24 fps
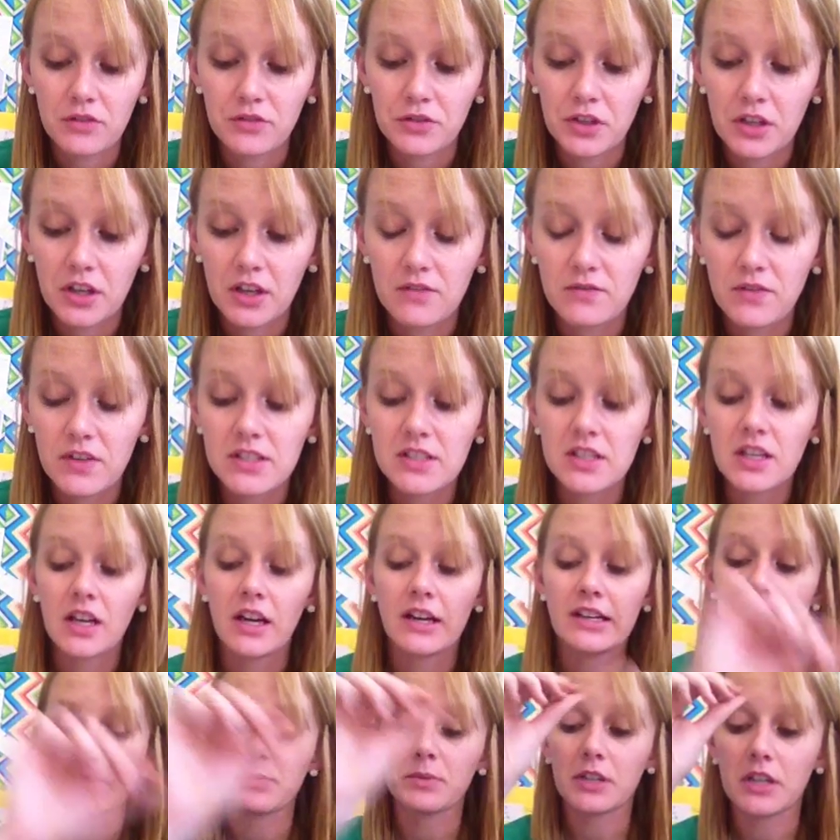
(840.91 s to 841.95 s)
for a convincing
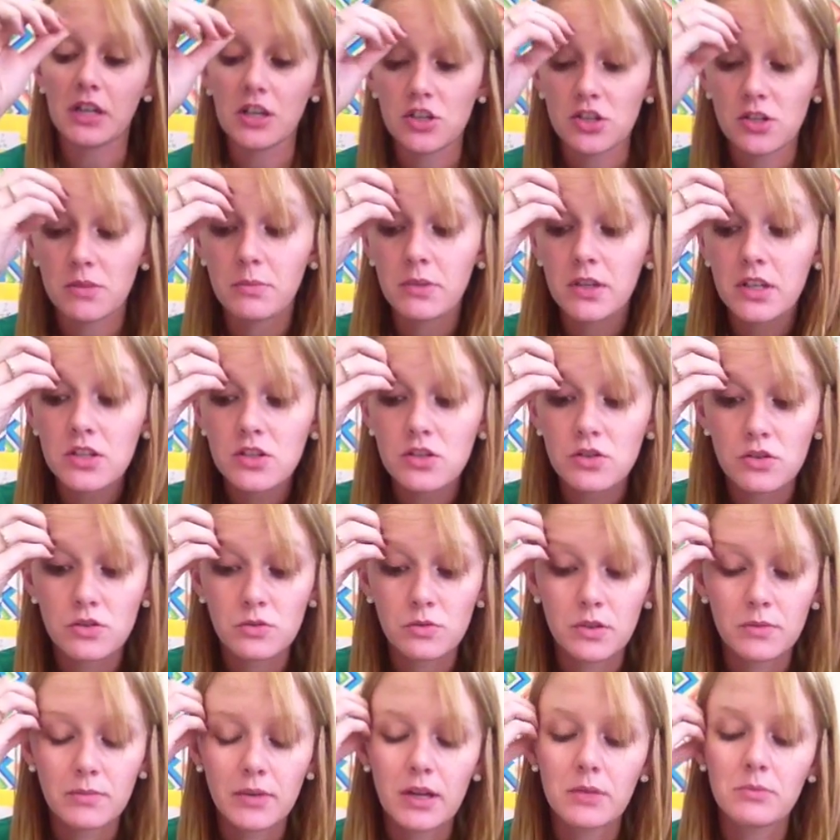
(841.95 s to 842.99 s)
explanation, but as
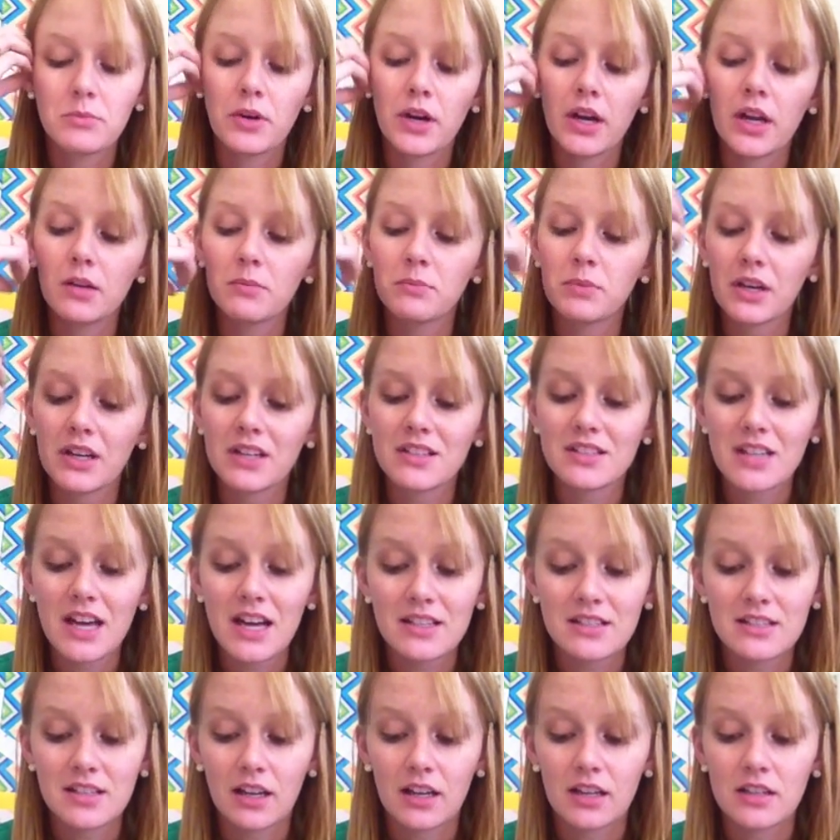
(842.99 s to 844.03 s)
usual, my brain picks
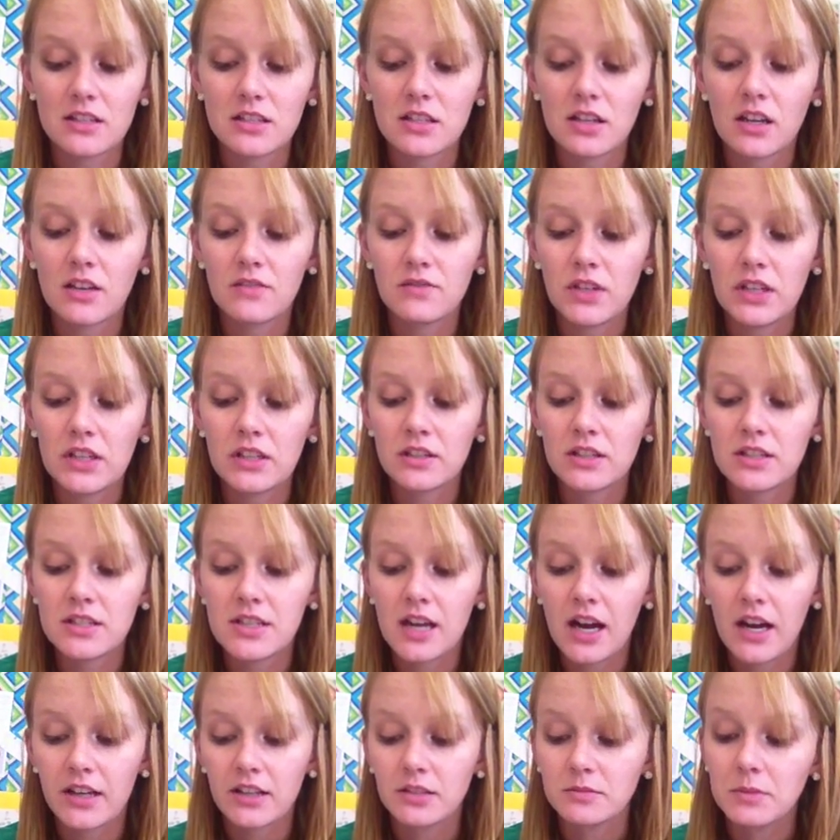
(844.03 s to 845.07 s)
that second to conveniently
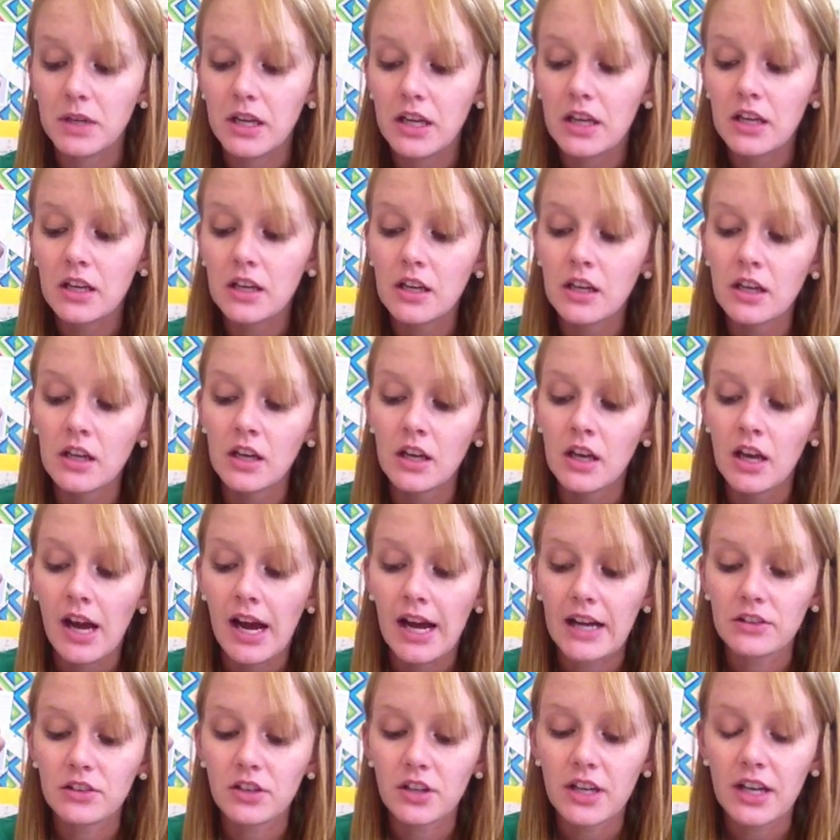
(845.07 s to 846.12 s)
die on me.
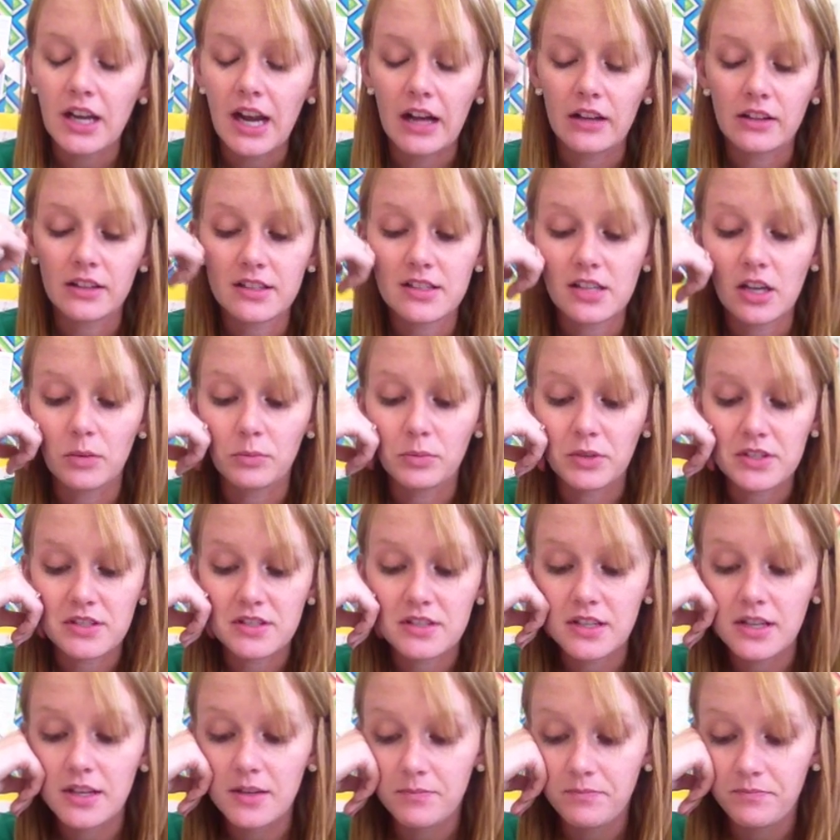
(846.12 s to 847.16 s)
I look at Alex
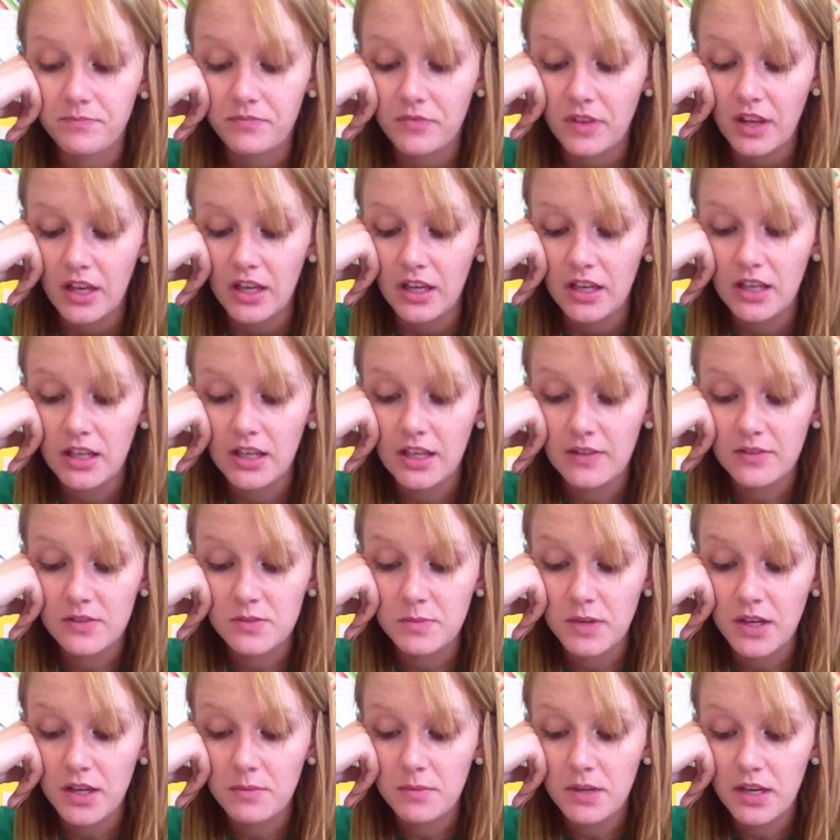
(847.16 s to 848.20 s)
helplessly. He gives
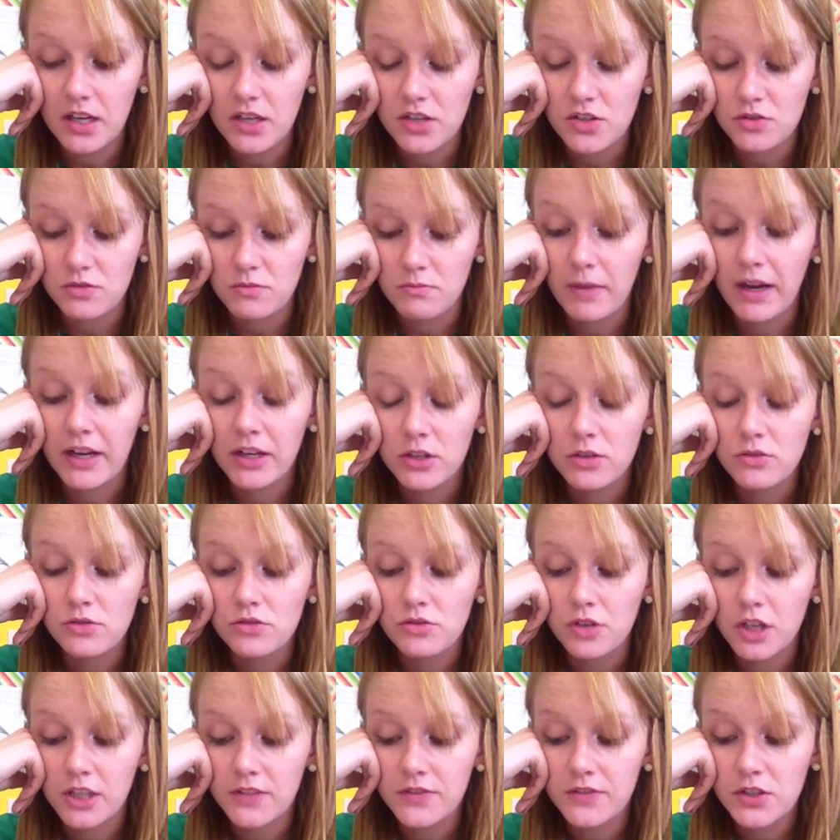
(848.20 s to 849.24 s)
me a minute
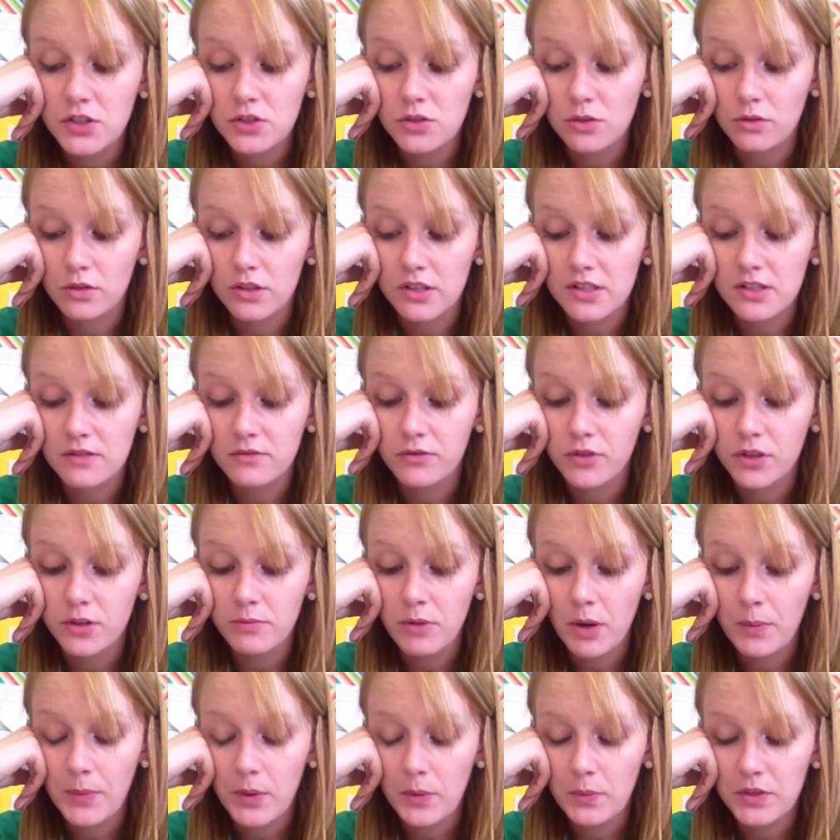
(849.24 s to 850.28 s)
shrug of his shoulders, and for a
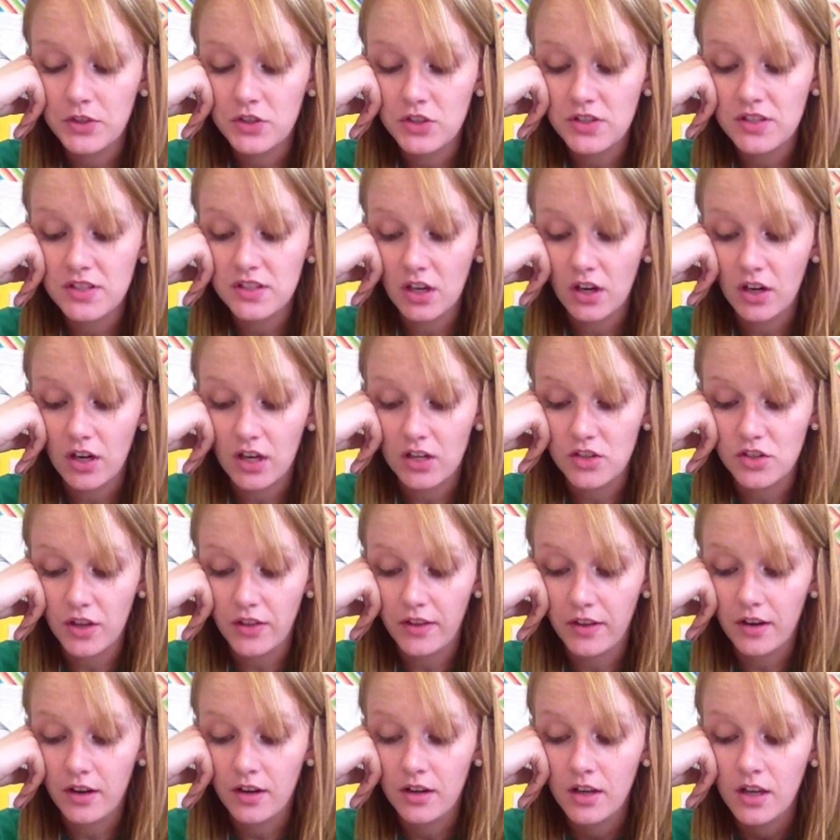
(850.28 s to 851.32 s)
moment we just stare at each
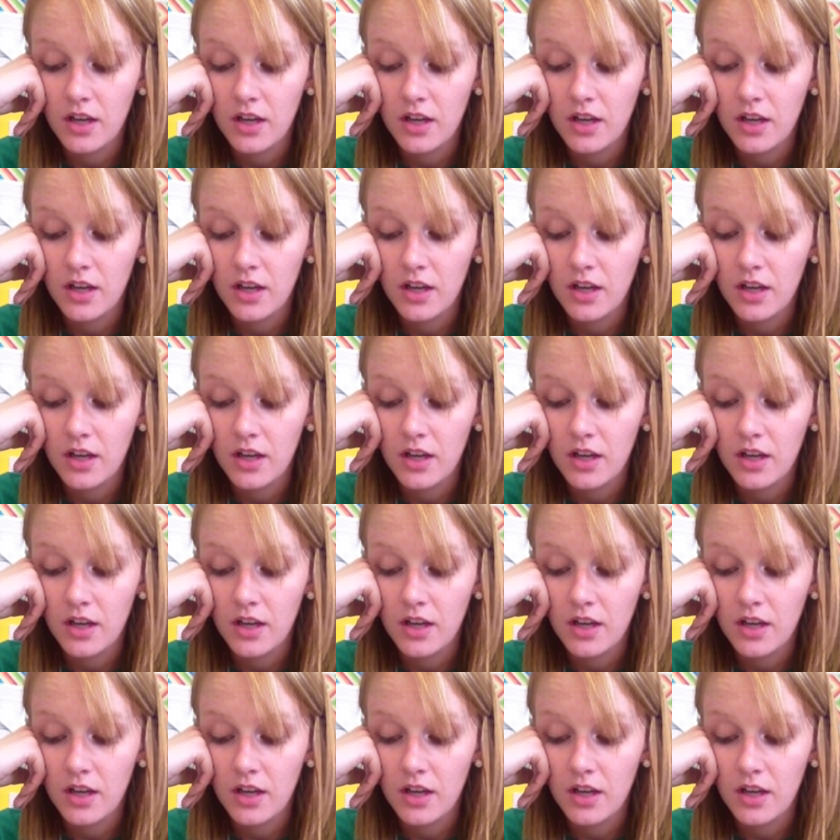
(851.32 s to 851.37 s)
other.